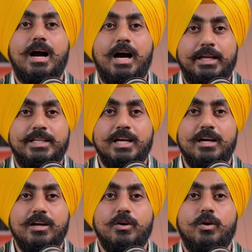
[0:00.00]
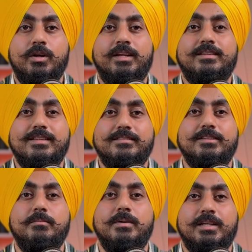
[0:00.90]
ARIA, or
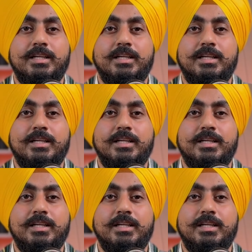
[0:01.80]
Accessible